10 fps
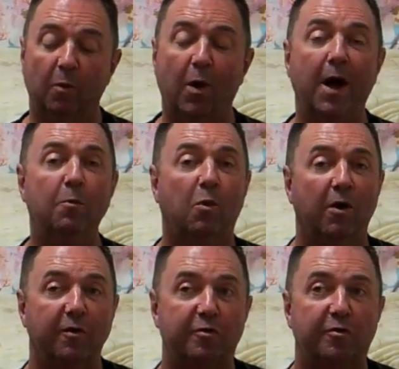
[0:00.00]
one
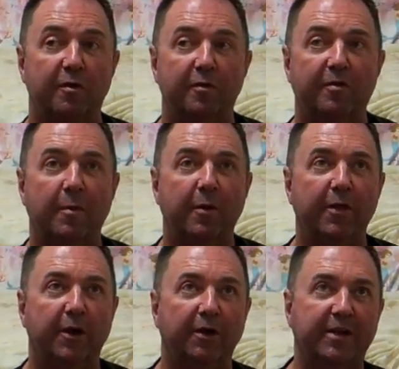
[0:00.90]
was someone
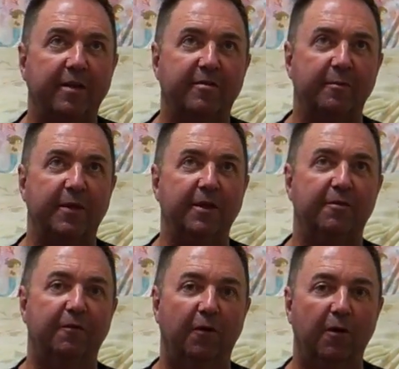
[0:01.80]
that I've done some
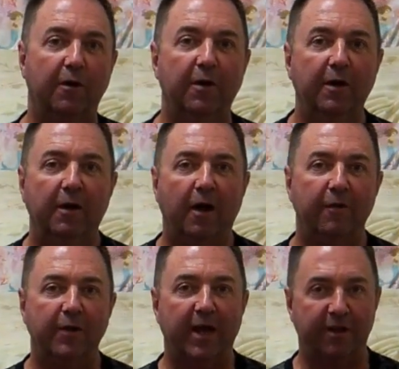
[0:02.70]
things for
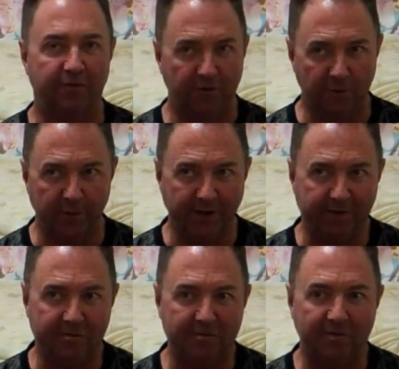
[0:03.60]
over the last few
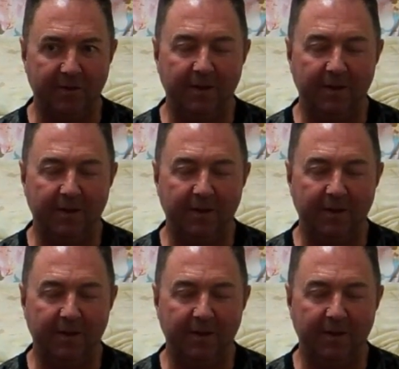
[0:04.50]
weeks